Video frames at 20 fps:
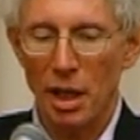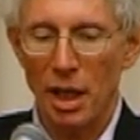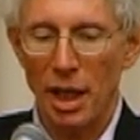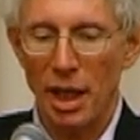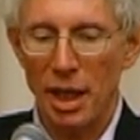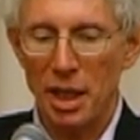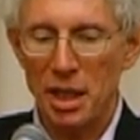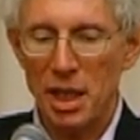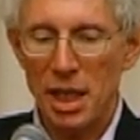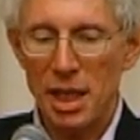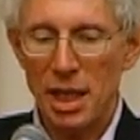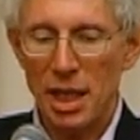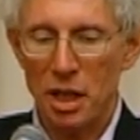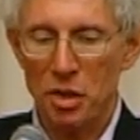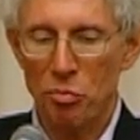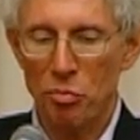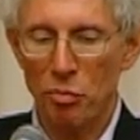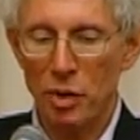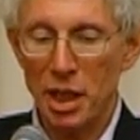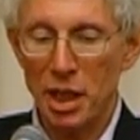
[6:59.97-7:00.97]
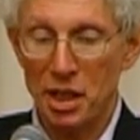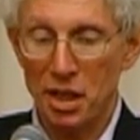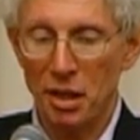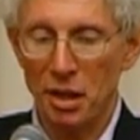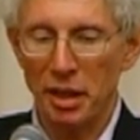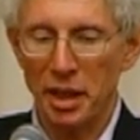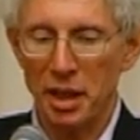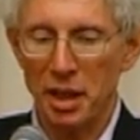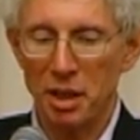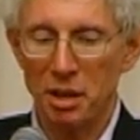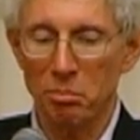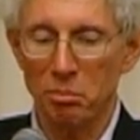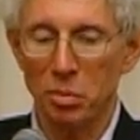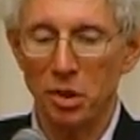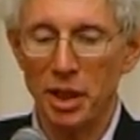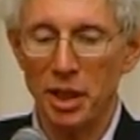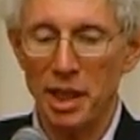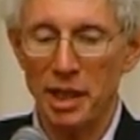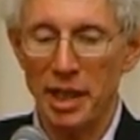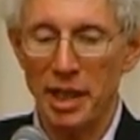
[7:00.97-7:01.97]
and he has recently
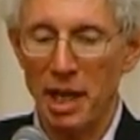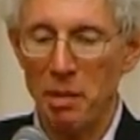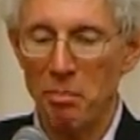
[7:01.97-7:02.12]
completed a